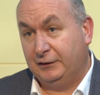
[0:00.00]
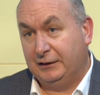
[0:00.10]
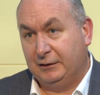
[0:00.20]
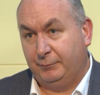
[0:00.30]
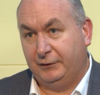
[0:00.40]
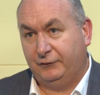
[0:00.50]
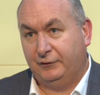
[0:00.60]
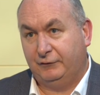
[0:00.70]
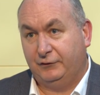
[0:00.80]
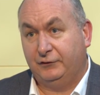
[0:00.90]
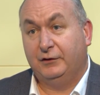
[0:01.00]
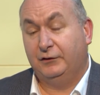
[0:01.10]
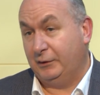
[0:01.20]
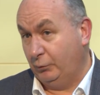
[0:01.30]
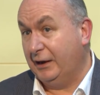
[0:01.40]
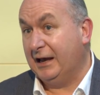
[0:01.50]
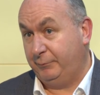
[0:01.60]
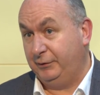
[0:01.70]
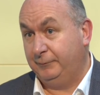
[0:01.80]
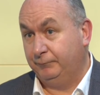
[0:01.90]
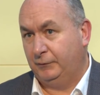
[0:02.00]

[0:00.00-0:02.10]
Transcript: cloud-based services, they were happy.